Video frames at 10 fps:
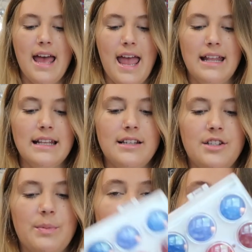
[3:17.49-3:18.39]
And this is
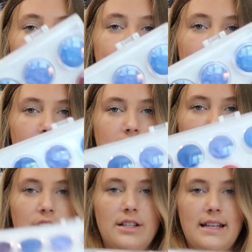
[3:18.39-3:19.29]
super nice because
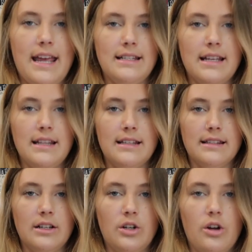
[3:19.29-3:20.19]
it just stays in this
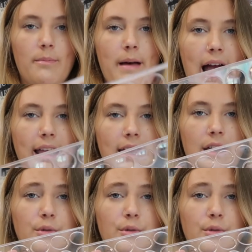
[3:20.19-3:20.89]
little packet.